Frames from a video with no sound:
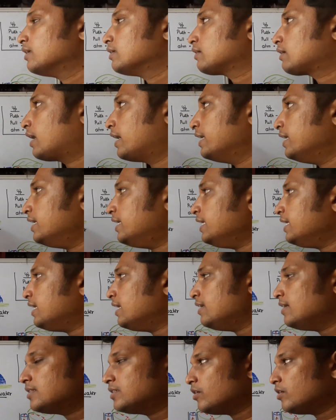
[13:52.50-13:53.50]
kinetic
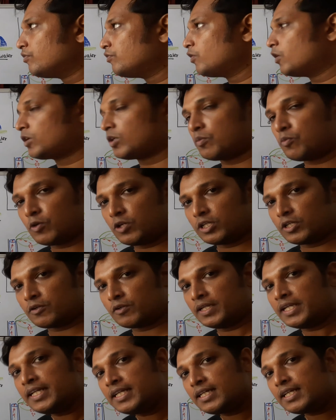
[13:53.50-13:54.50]
energy of water
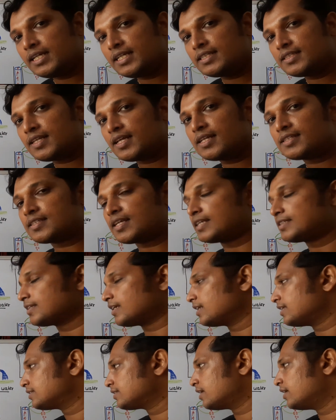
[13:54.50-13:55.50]
molecule increases. As
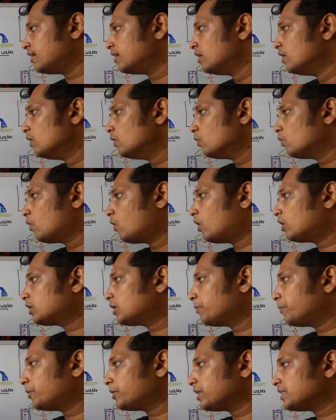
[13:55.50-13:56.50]
a result,
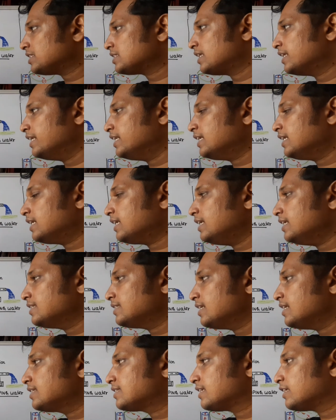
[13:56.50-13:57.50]
water potential
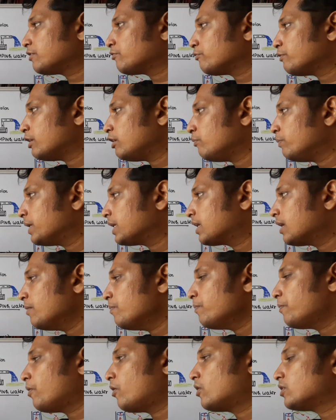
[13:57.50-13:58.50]
increases, it will
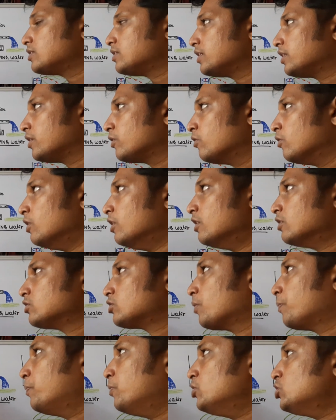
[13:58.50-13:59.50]
become positive.
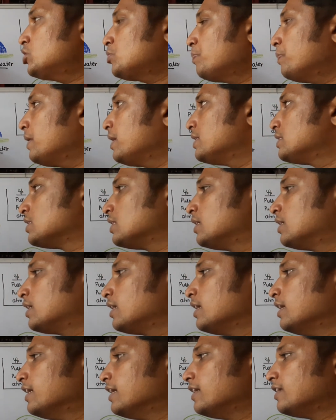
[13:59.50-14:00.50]
So push
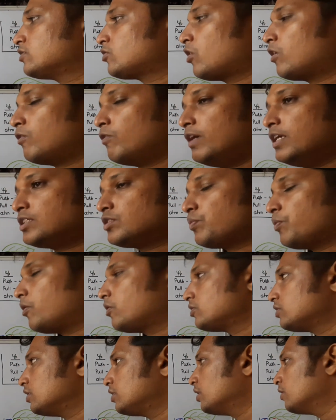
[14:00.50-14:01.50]
pressure is always
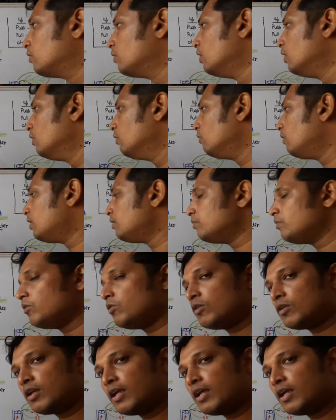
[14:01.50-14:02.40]
positive. One more